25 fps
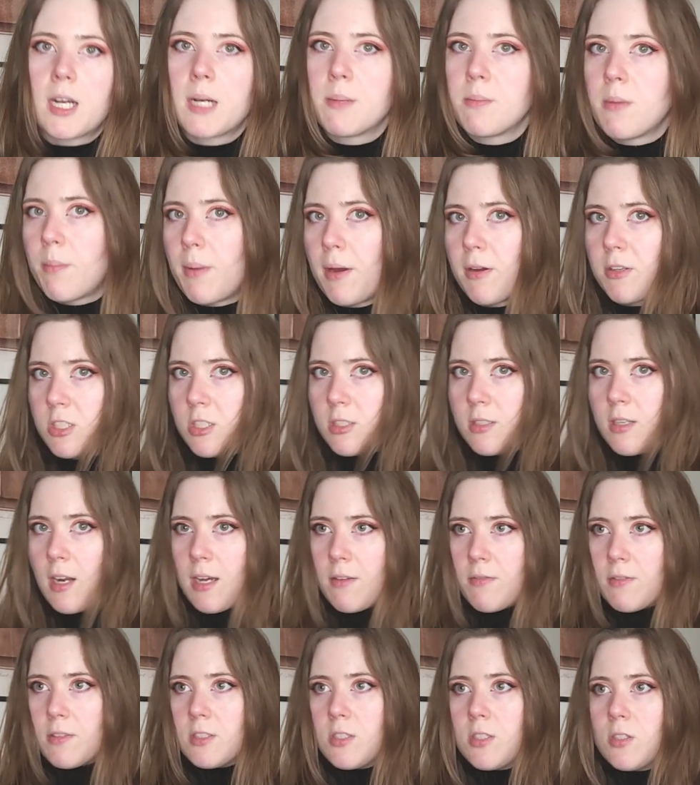I'm about to
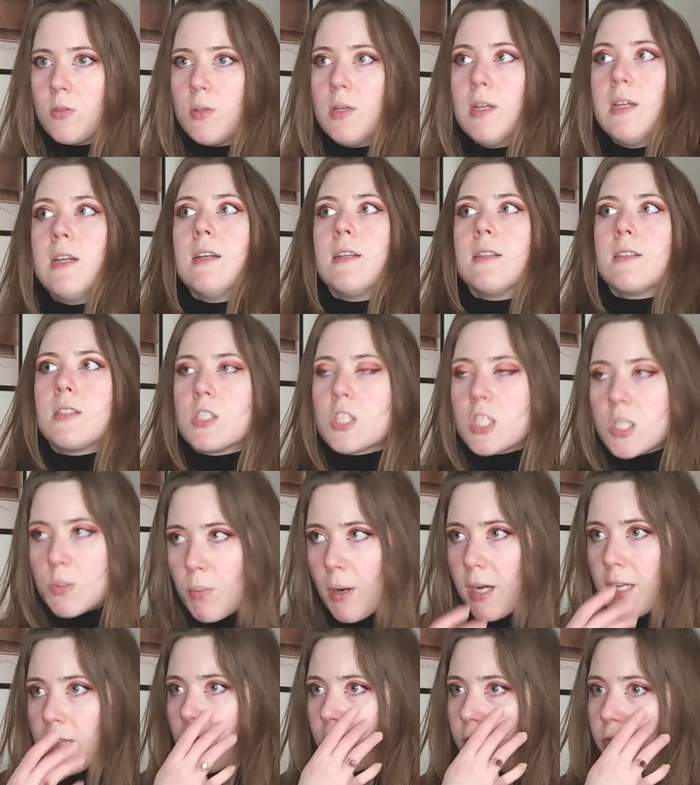dive into,
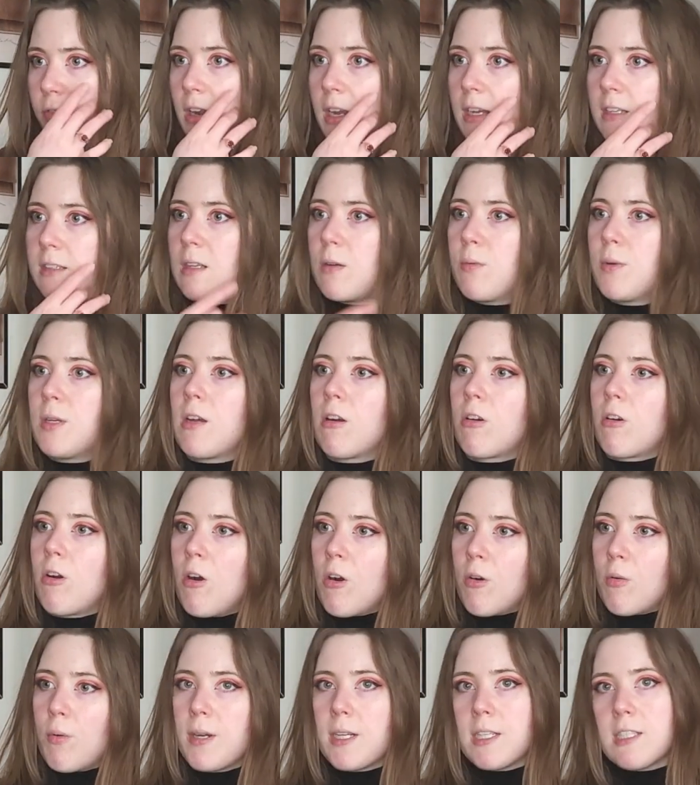despite the fact that we are
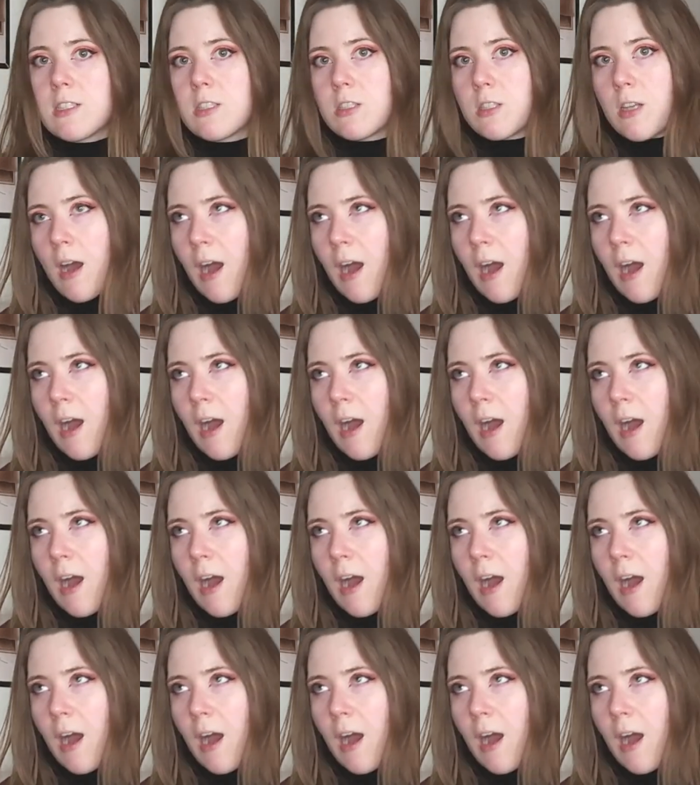already